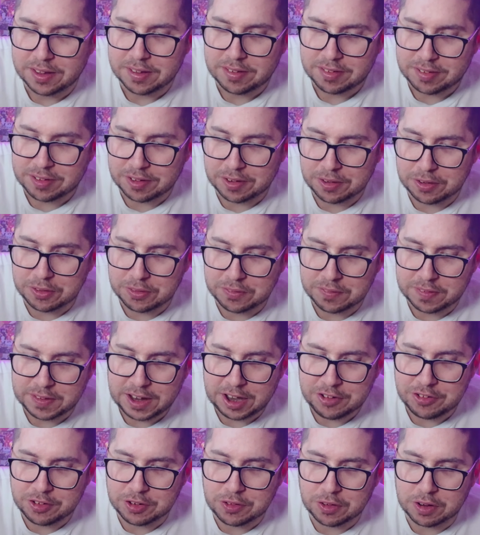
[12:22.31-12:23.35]
So
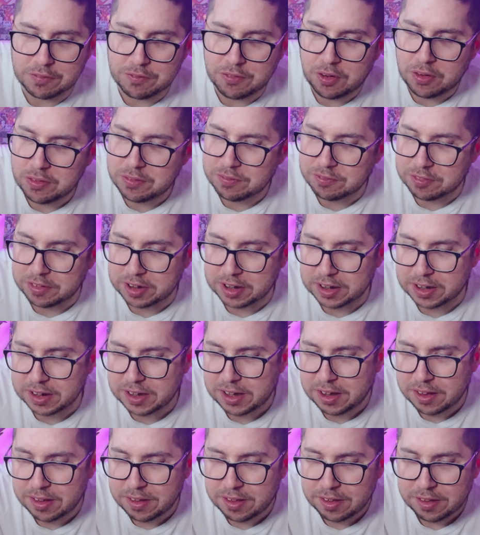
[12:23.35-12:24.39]
they actually got it wrong,
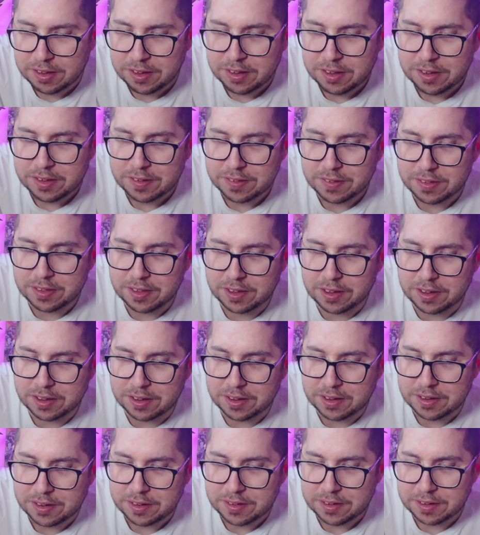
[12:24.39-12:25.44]
really.
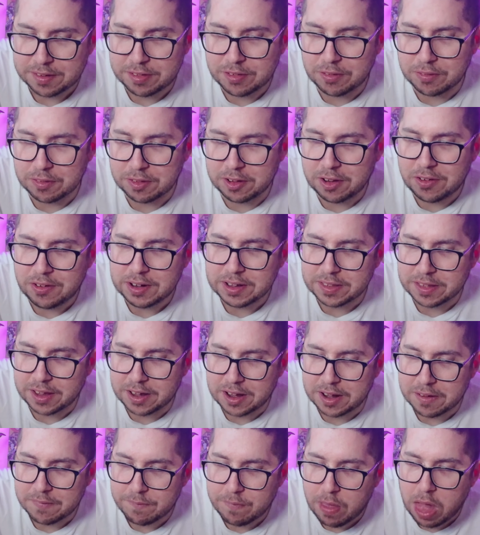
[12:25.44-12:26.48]
It's not like
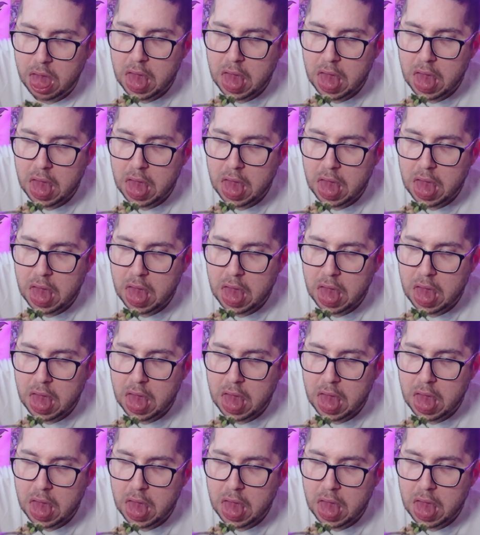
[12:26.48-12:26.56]
that.